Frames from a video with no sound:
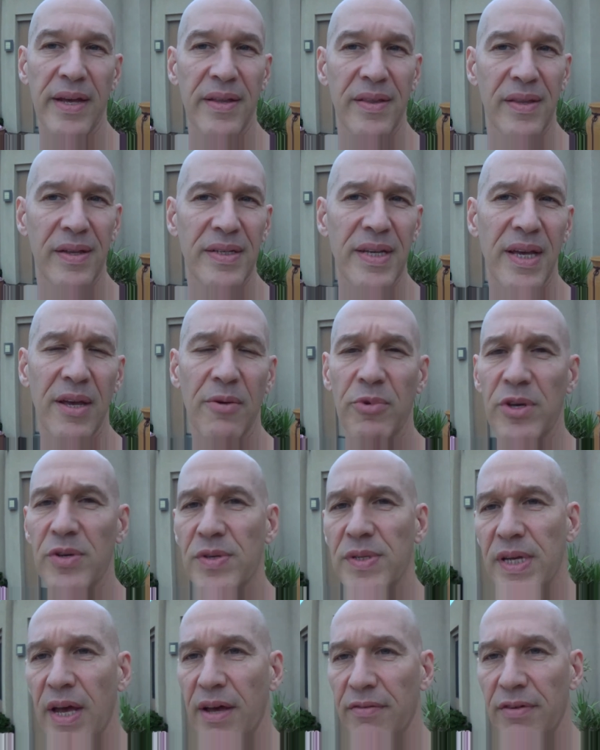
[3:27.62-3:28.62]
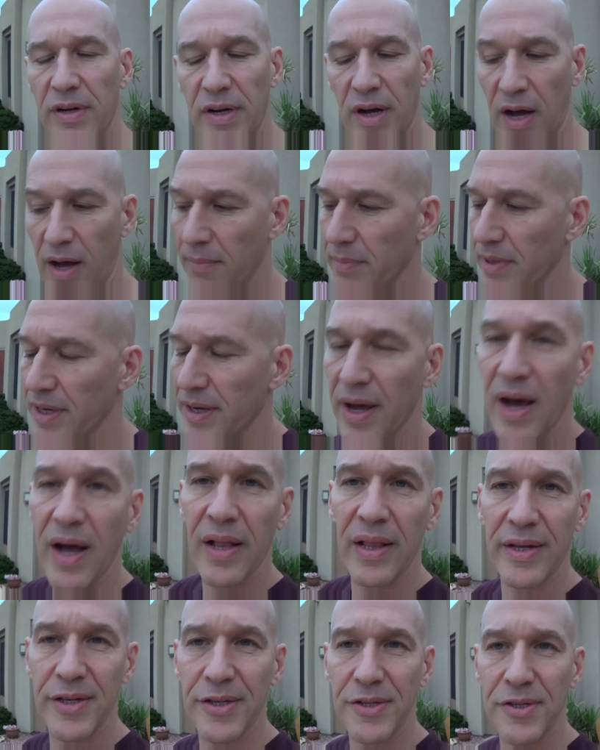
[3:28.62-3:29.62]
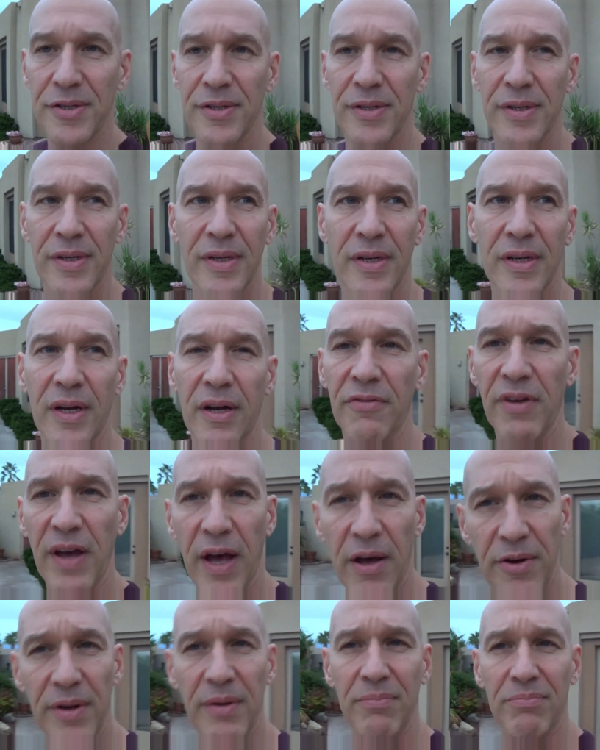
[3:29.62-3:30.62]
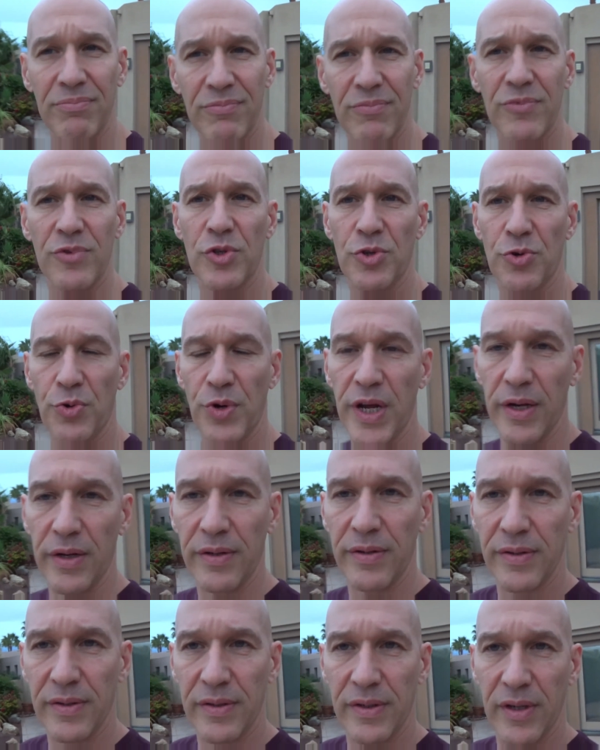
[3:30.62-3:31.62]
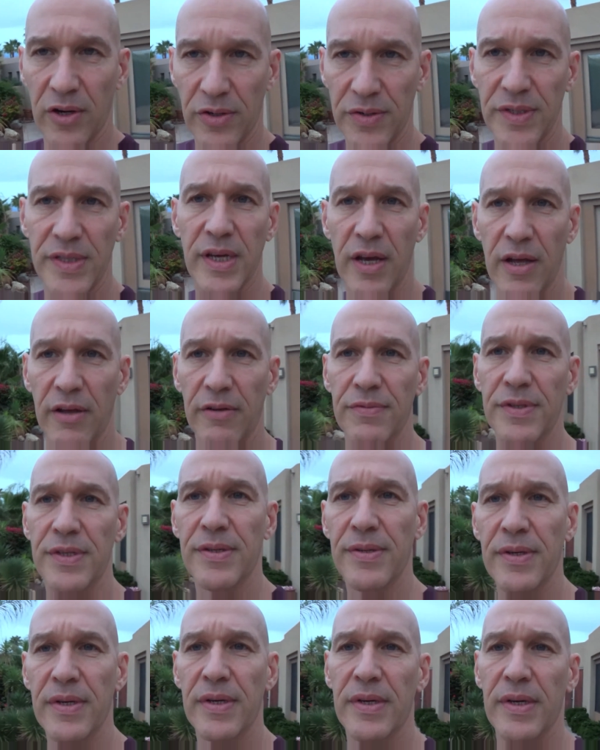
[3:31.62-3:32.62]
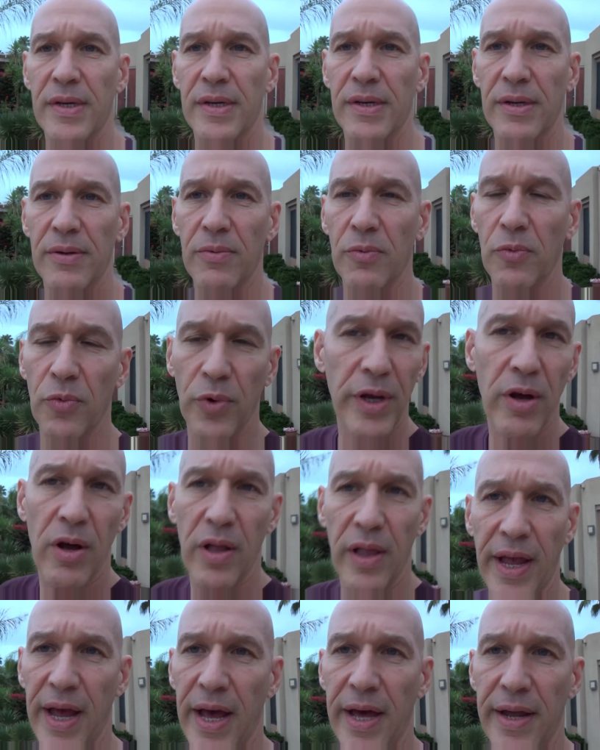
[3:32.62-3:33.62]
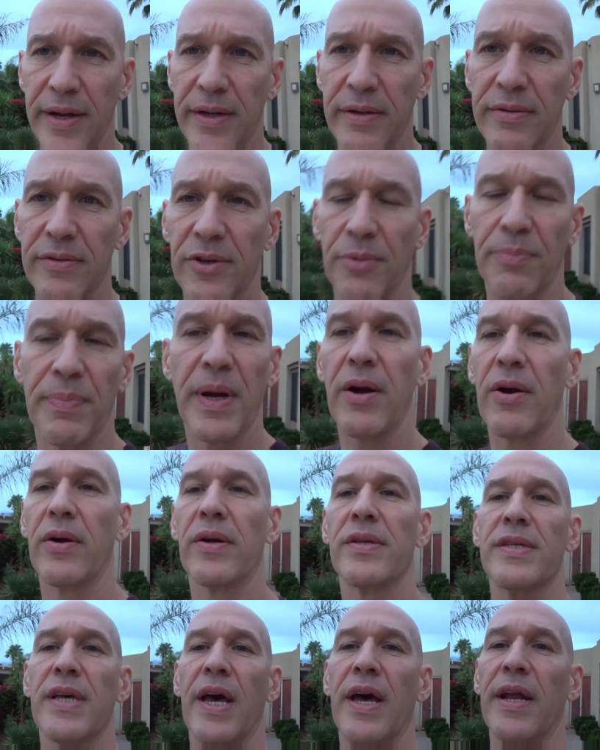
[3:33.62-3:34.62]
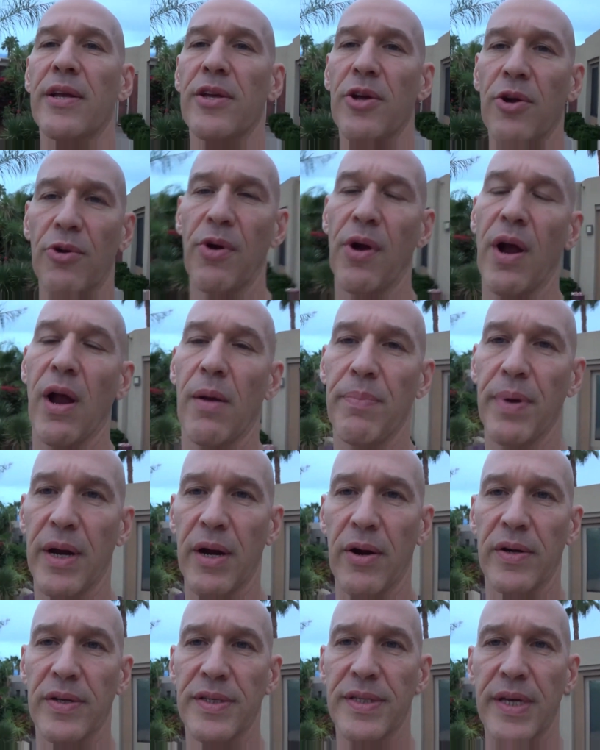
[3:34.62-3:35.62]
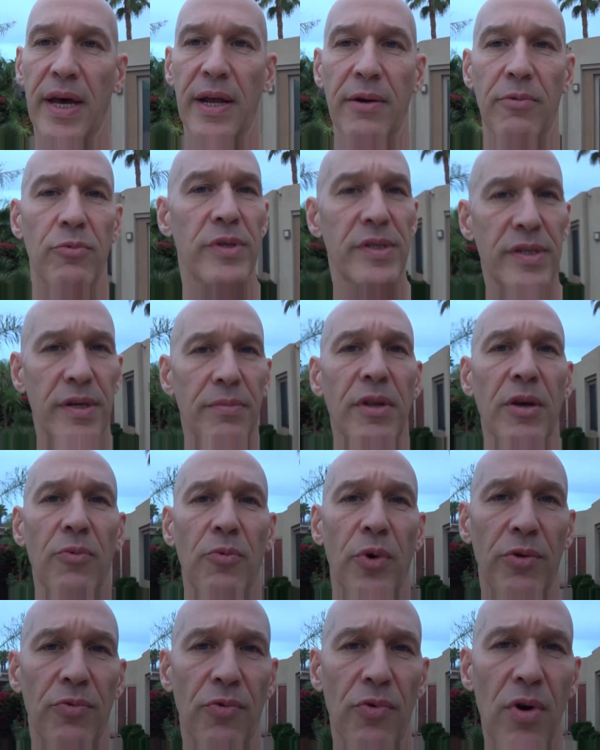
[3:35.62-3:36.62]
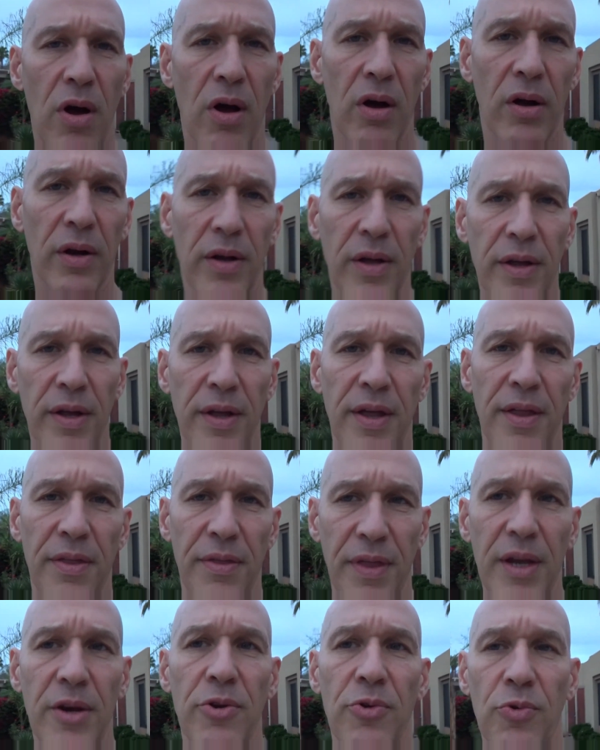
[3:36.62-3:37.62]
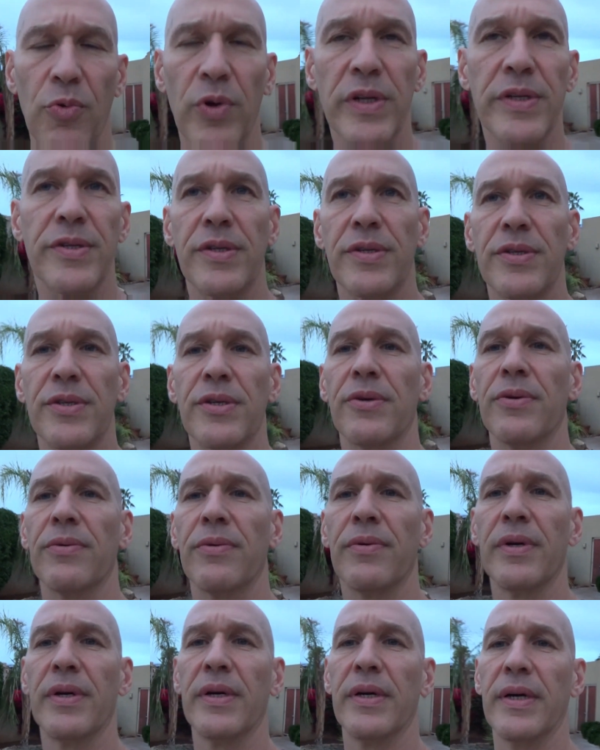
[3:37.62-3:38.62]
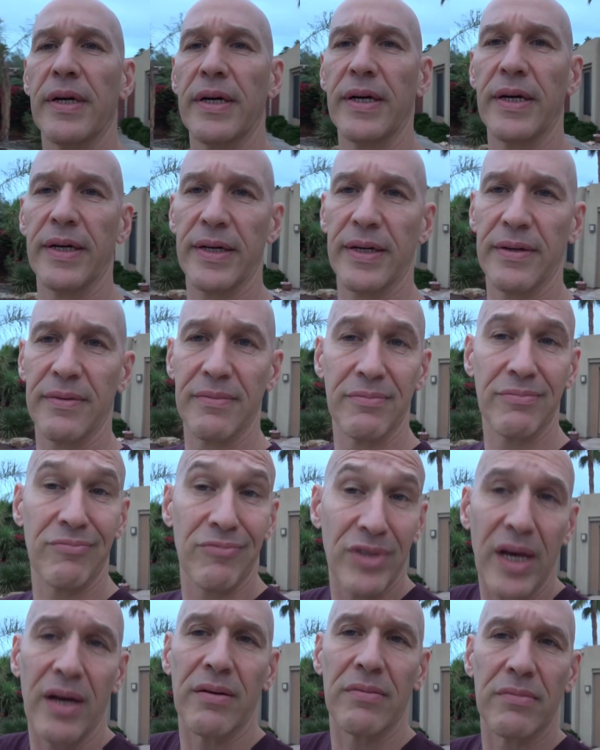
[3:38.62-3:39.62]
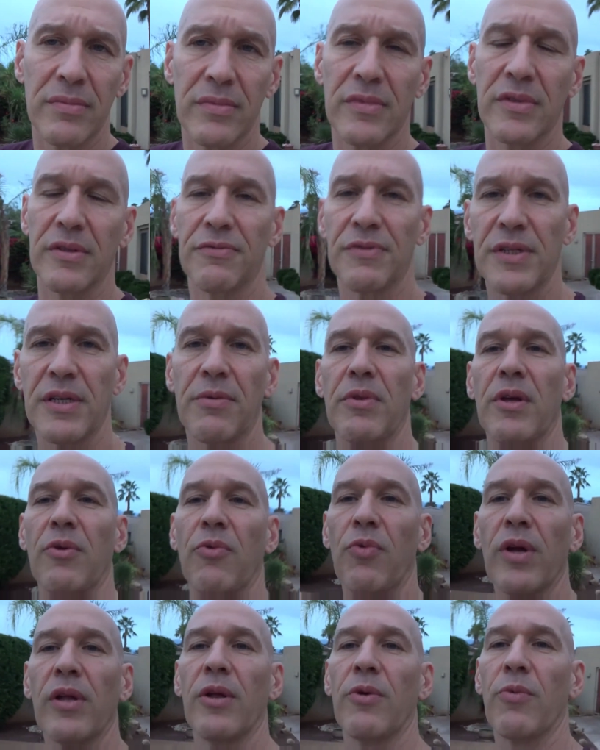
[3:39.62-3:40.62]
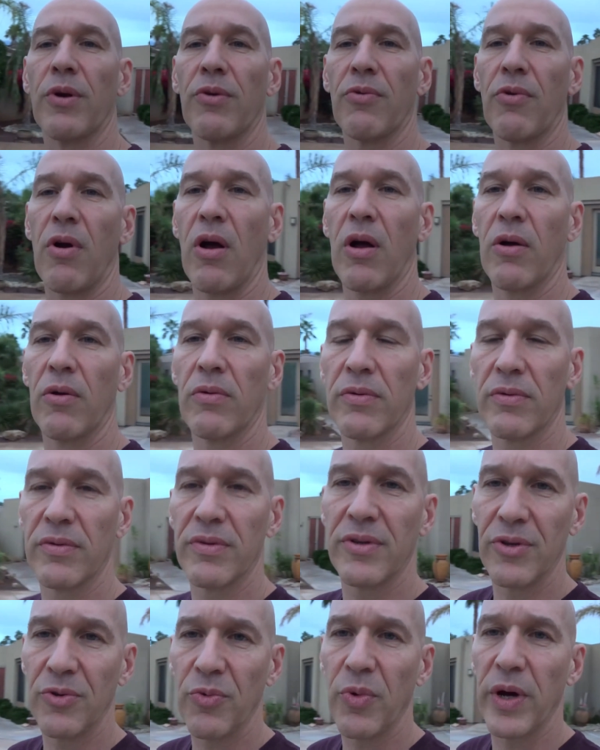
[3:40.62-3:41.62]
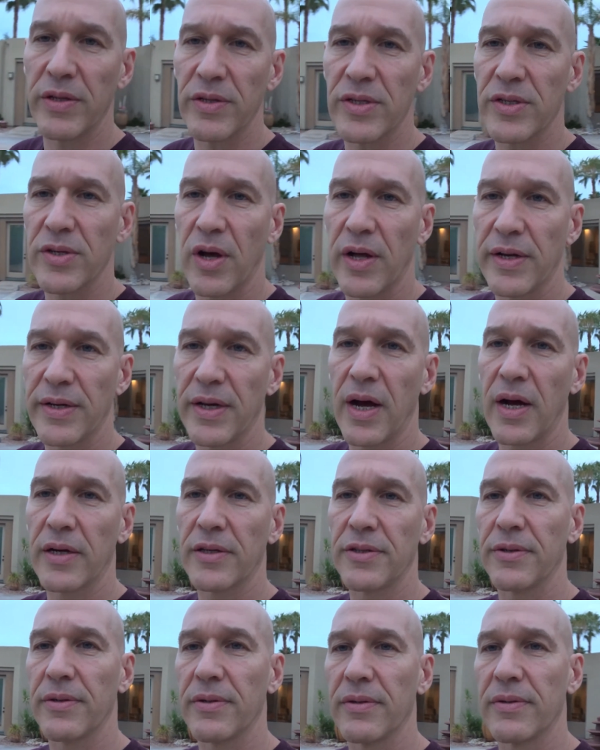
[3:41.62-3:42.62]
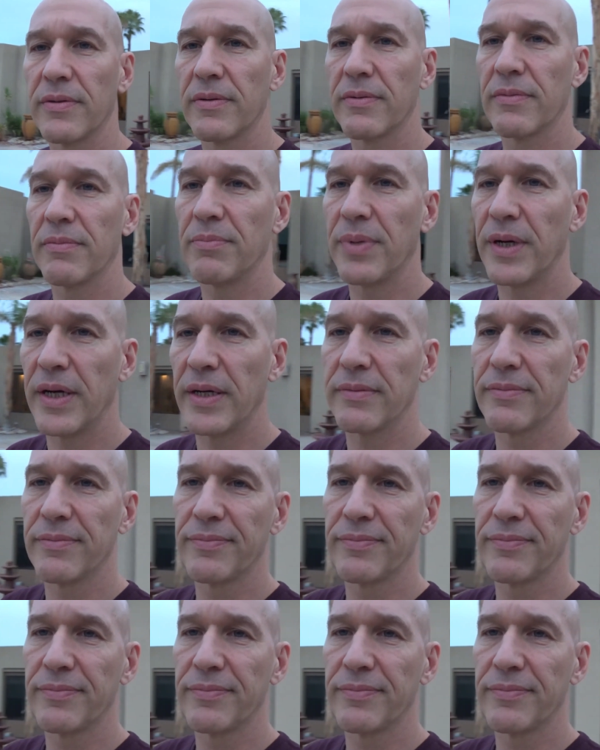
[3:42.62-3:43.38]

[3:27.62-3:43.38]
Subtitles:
in the day, we used to have a common knowledge of how to treat ourselves. We all had it. Your parents had it, your grandparents had it. When something went wrong, they knew what to do. If something really went wrong, you went and saw a doctor. But